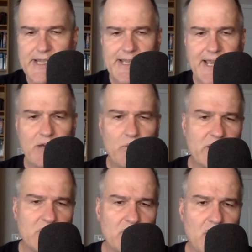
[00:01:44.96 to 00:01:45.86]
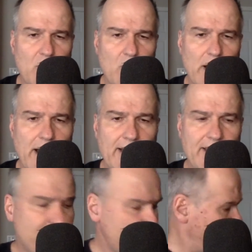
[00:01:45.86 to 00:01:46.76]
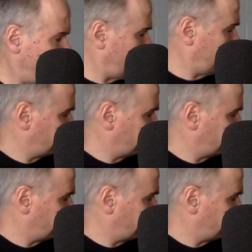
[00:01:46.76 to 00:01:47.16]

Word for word: At any rate, so uh, Ken's book